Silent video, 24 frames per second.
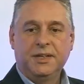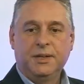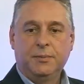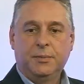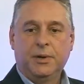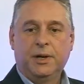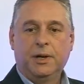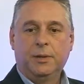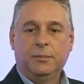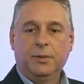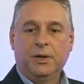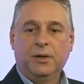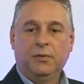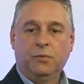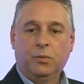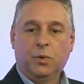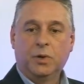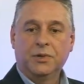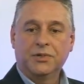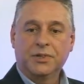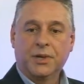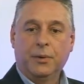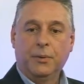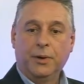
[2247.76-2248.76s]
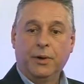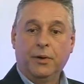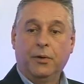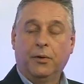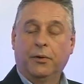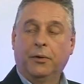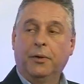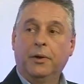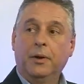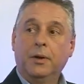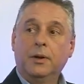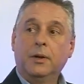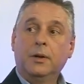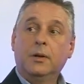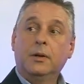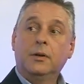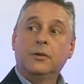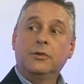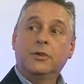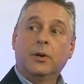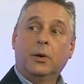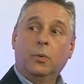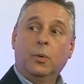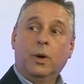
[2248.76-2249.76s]
department of what's going on,
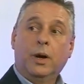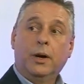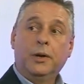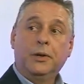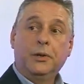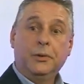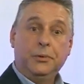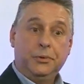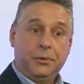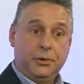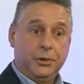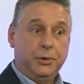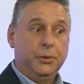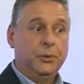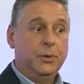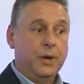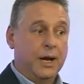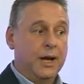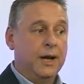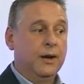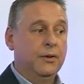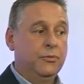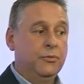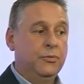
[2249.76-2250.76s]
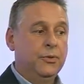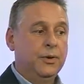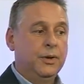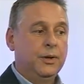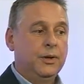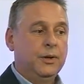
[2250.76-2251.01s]
so where you do have